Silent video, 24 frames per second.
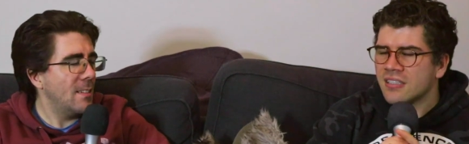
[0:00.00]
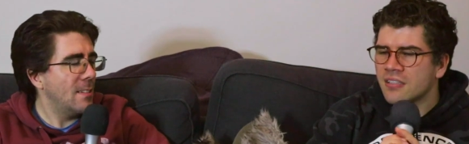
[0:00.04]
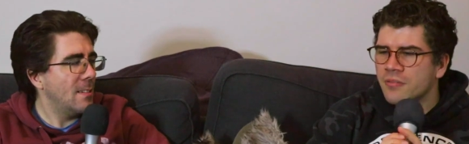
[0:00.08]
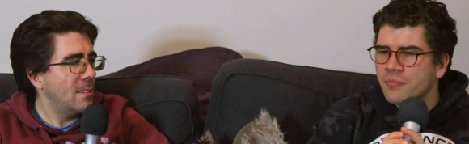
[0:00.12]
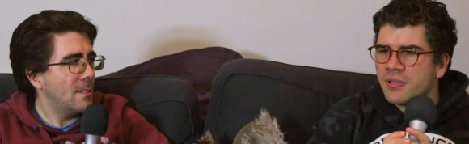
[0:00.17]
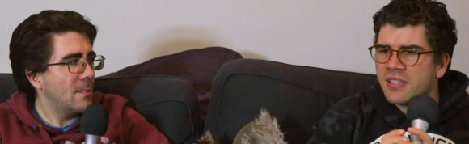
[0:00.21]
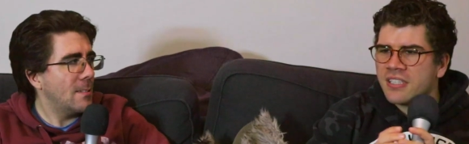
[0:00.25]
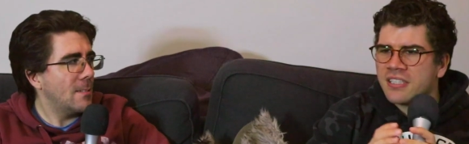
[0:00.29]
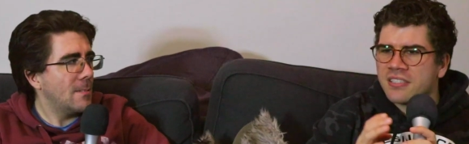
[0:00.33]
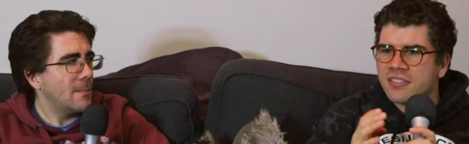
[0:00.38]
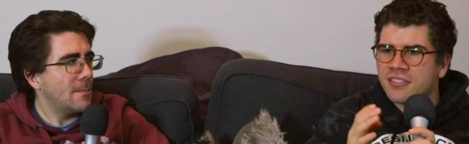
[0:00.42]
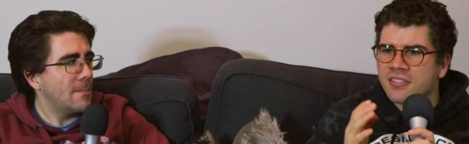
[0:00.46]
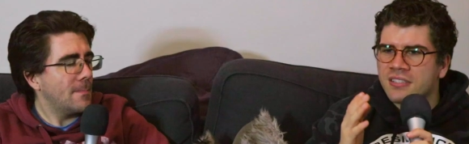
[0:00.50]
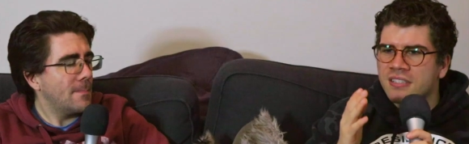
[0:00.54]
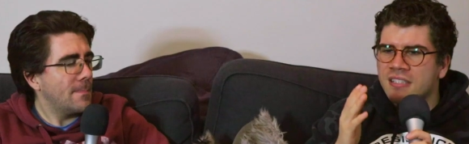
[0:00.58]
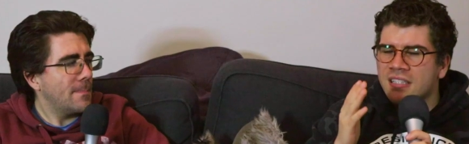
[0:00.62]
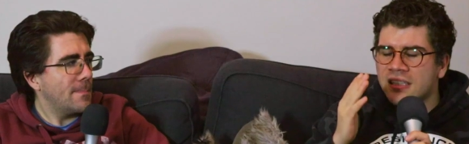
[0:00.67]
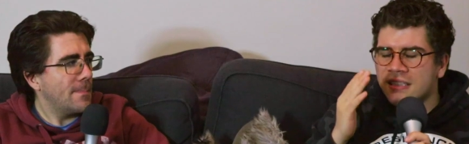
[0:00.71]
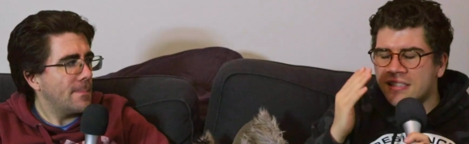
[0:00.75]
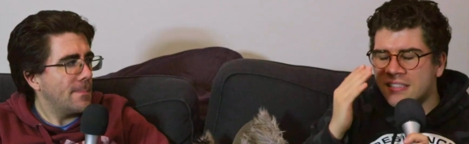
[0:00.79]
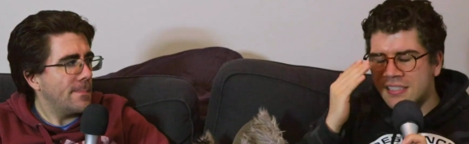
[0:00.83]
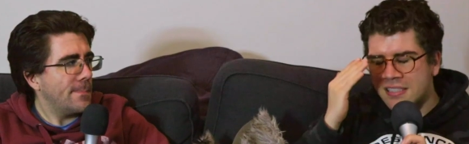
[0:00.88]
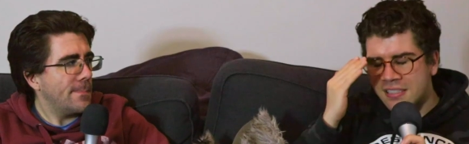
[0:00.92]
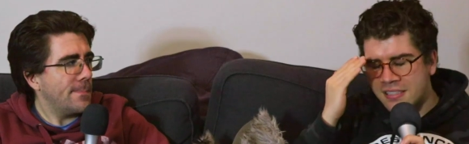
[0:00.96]
Speaker 1: But that's the
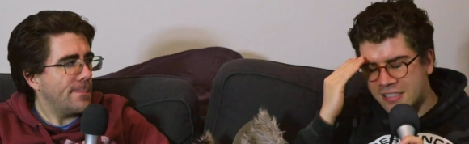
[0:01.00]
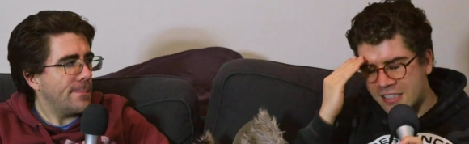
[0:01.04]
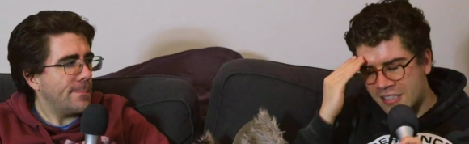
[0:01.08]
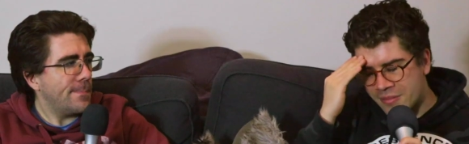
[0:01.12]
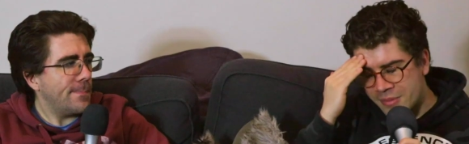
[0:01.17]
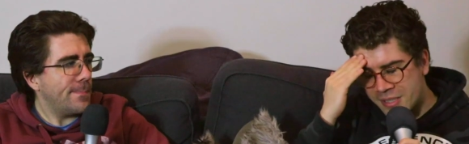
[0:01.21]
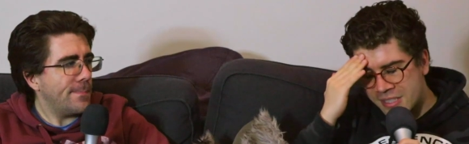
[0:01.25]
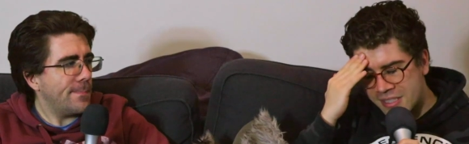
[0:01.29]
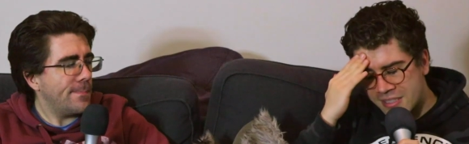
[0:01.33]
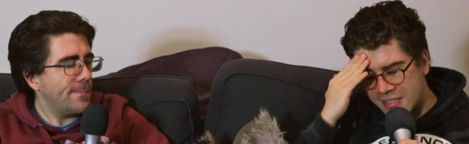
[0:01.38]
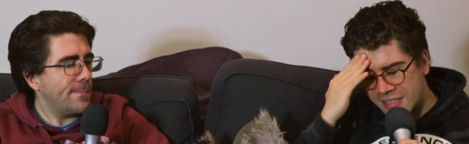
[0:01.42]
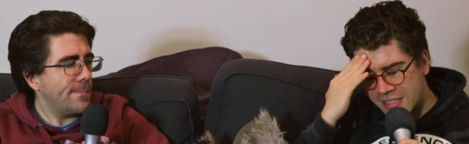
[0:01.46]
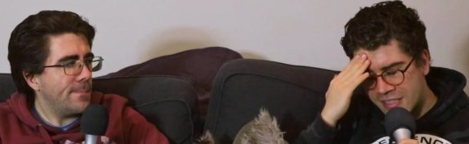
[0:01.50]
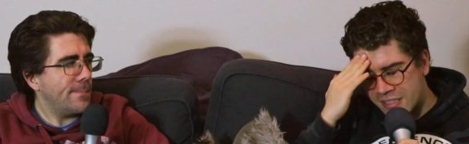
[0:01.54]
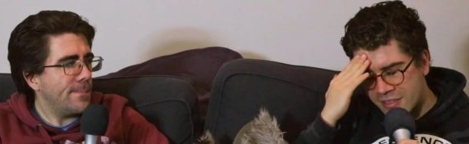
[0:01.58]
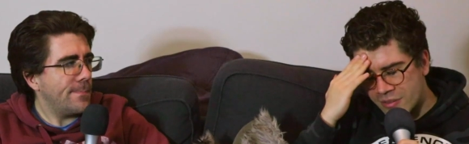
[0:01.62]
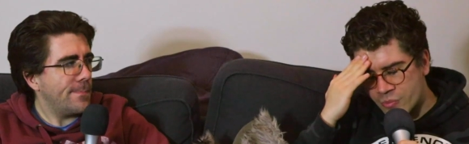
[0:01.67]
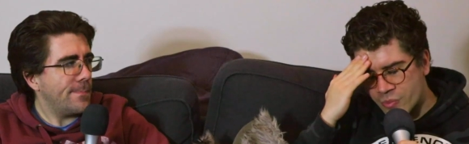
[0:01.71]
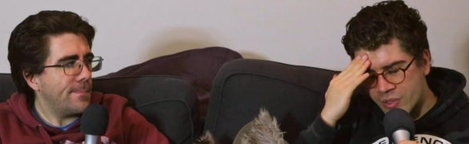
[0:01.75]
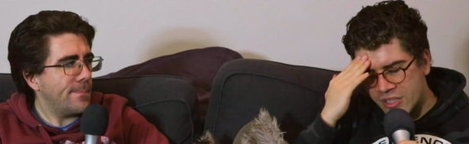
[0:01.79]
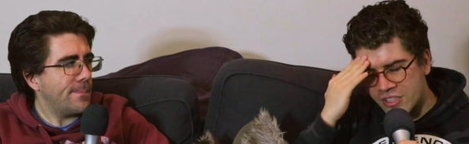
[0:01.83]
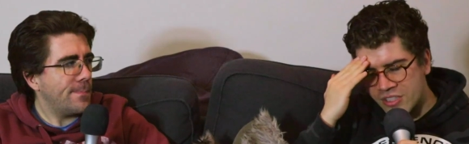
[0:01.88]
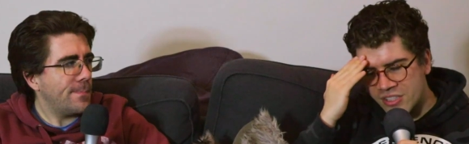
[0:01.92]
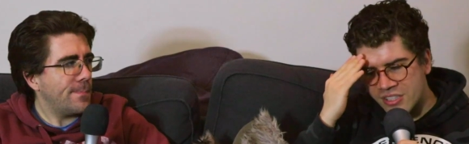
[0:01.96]
dumbest scene when you
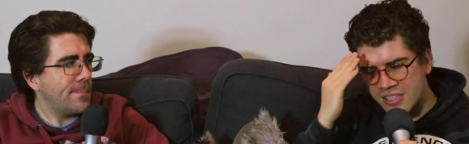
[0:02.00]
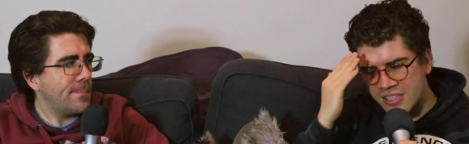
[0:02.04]
see